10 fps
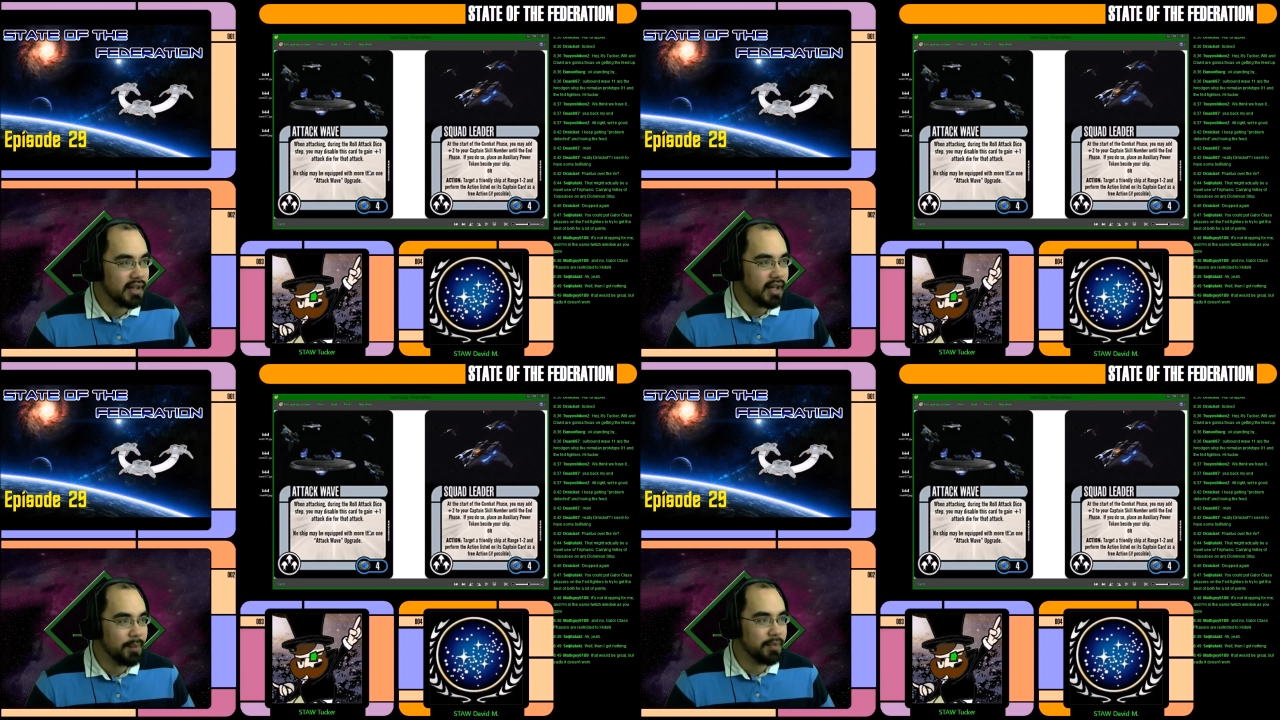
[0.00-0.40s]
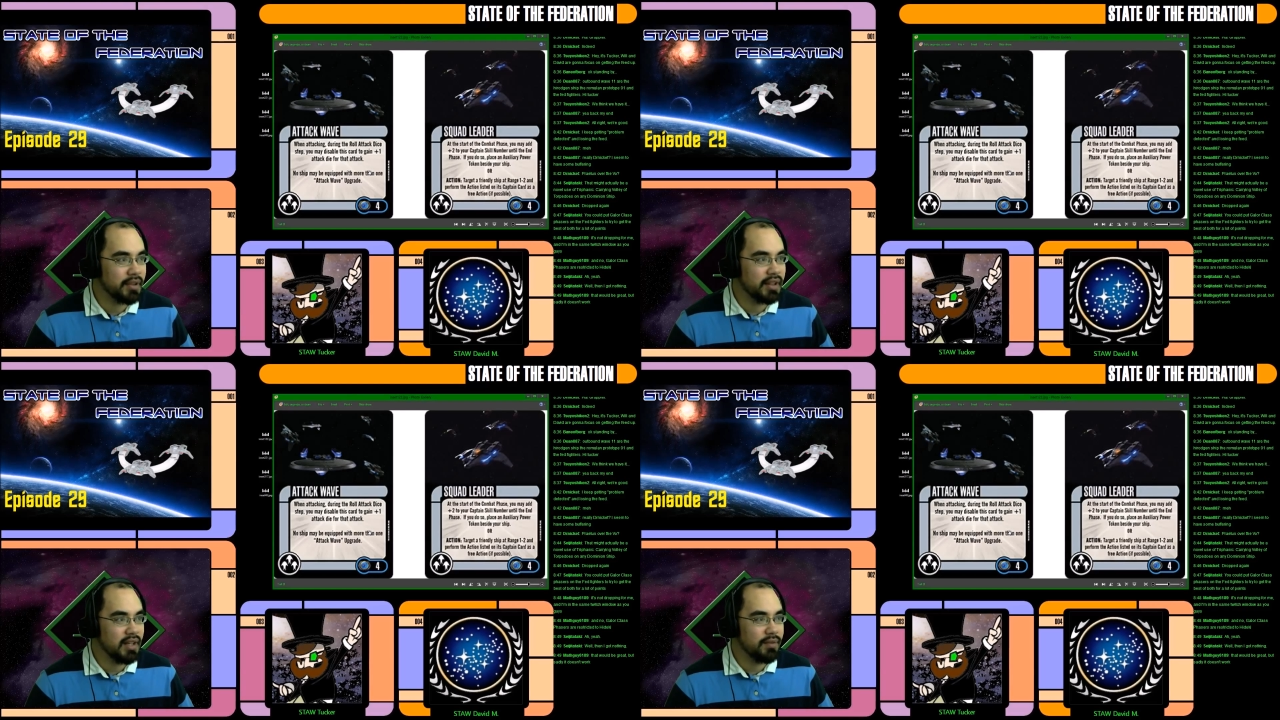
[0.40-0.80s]
I
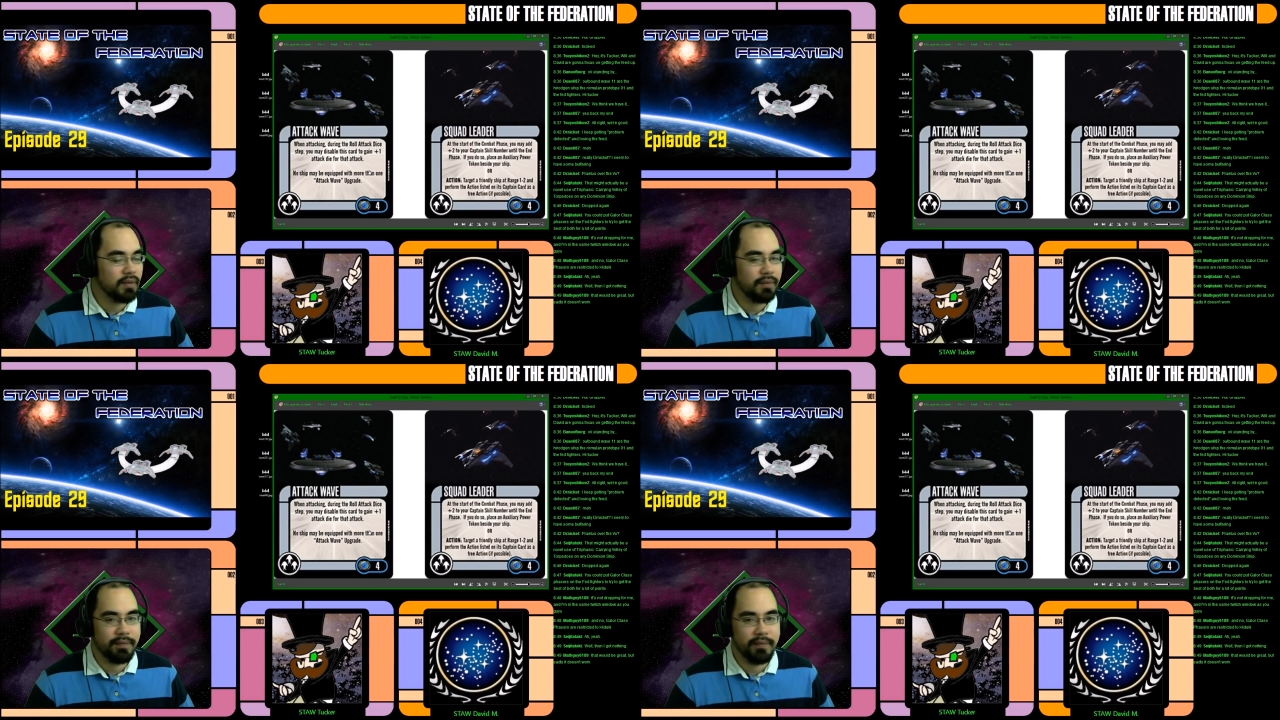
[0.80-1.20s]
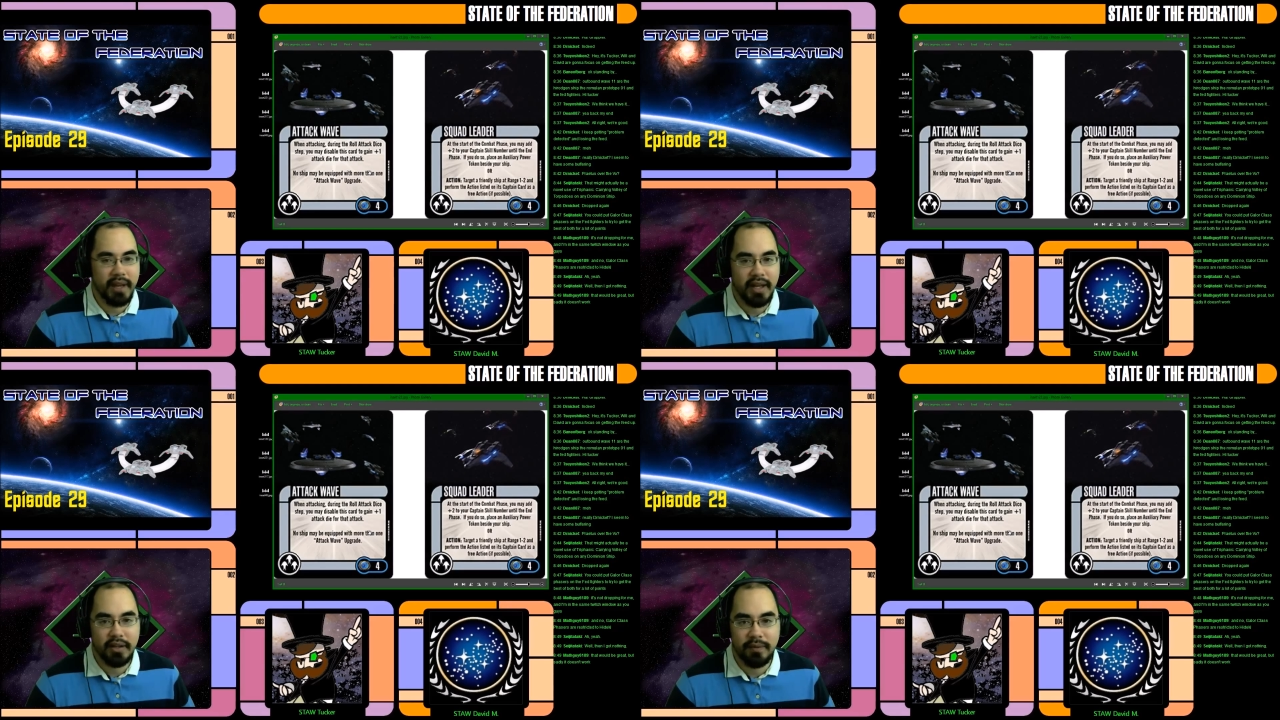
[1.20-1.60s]
believe the
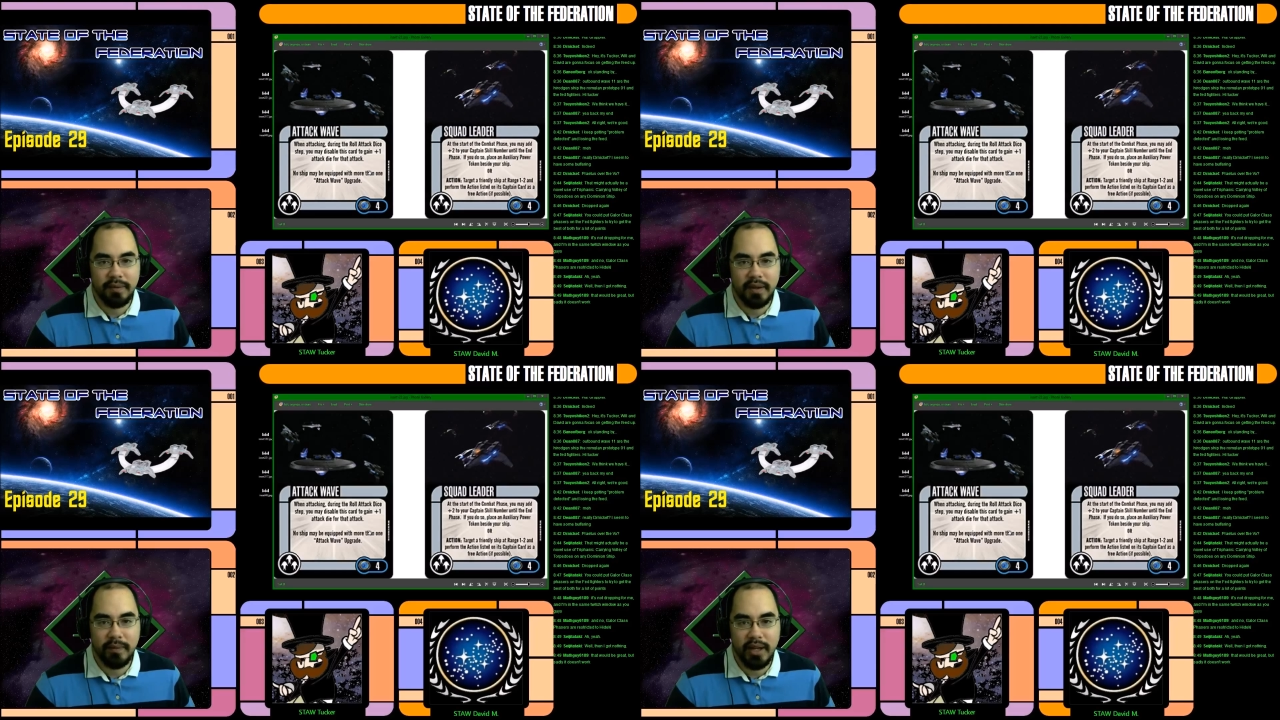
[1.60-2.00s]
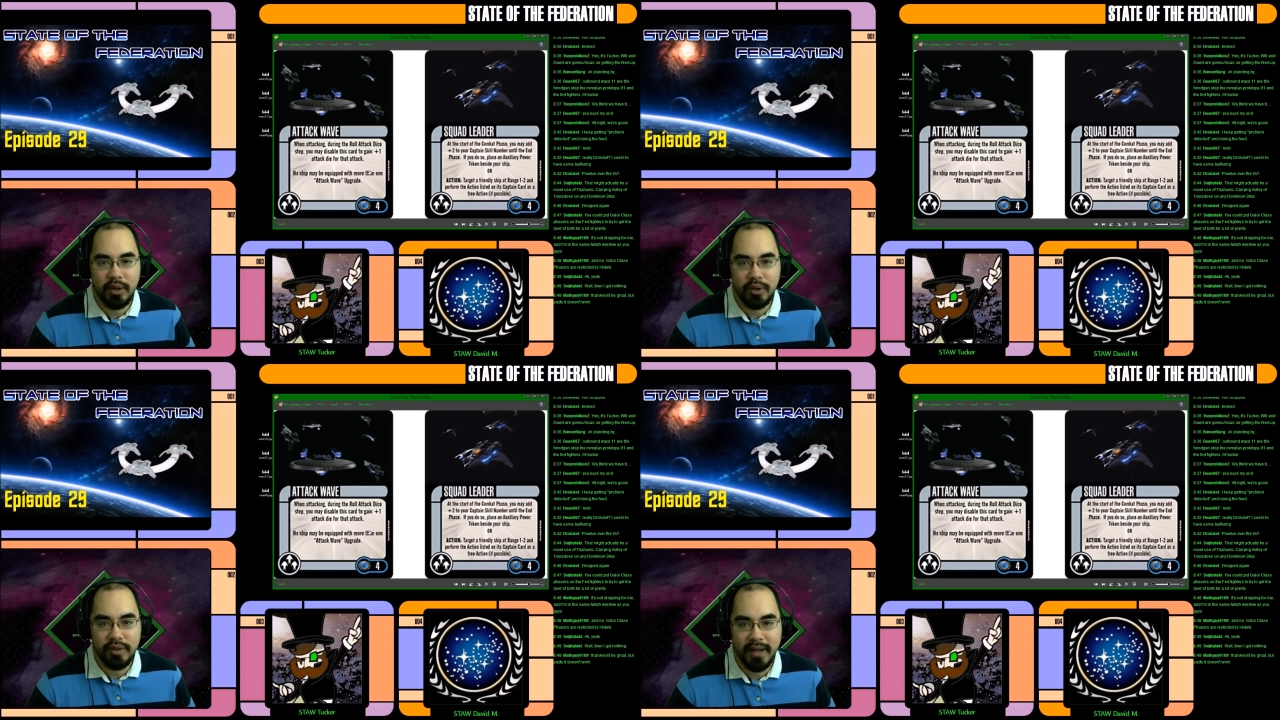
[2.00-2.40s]
Fed
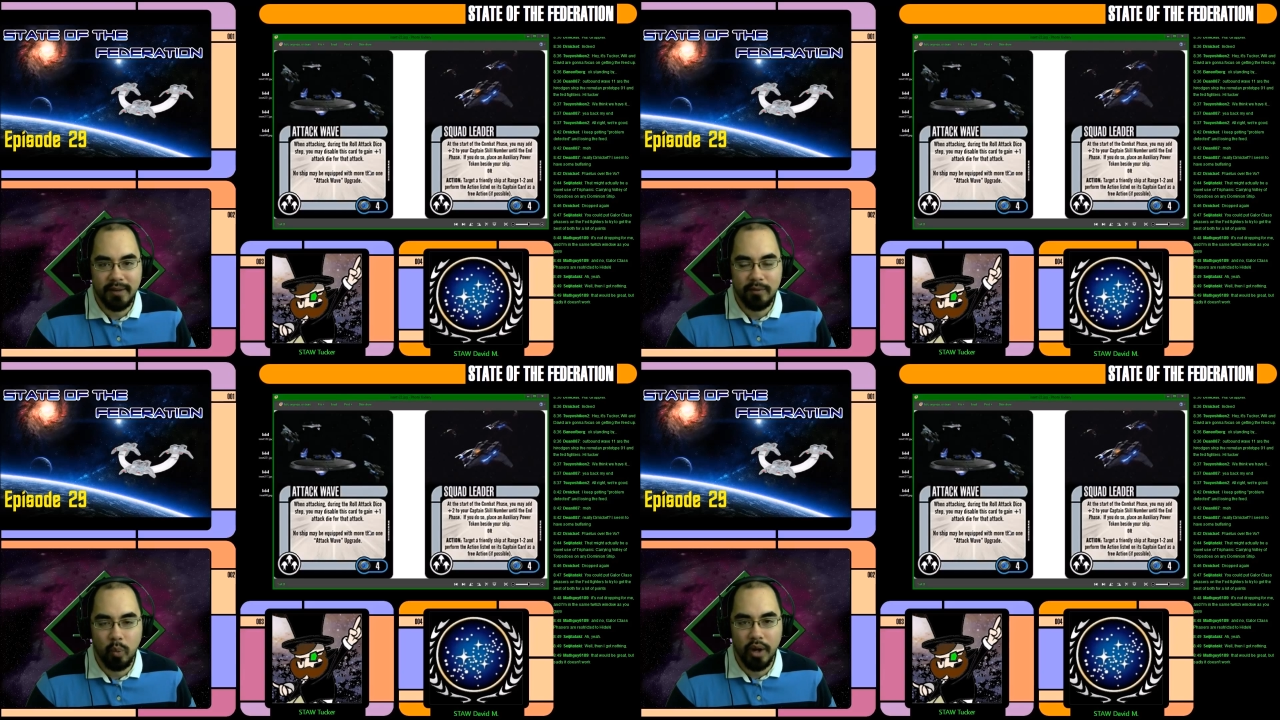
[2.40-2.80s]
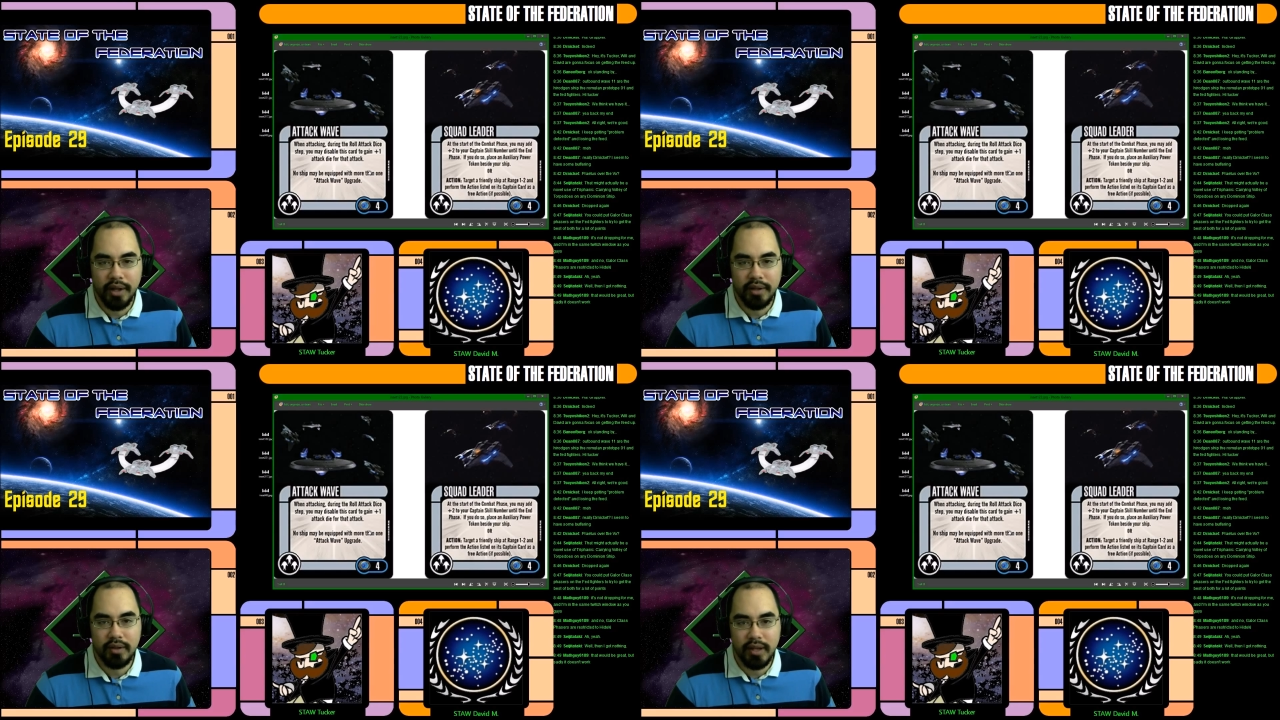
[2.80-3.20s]
fighters have 1